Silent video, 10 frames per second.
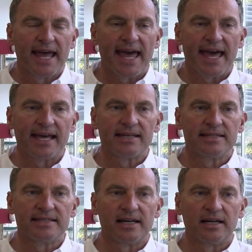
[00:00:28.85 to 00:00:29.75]

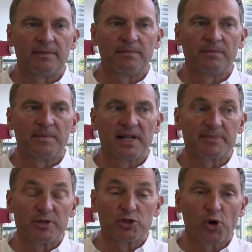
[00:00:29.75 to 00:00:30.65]
And um,
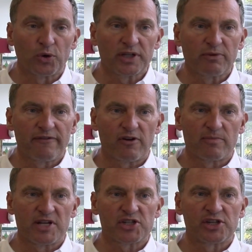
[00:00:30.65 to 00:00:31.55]
it's been totally
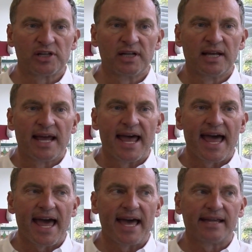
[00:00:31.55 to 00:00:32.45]
refurbished.
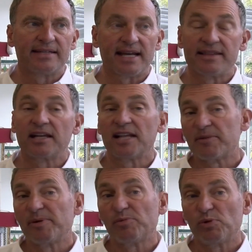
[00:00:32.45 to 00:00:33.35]
And I think a
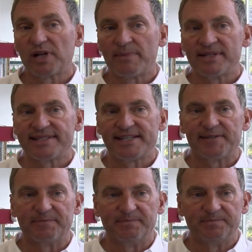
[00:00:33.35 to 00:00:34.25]
lot of people will come and see it.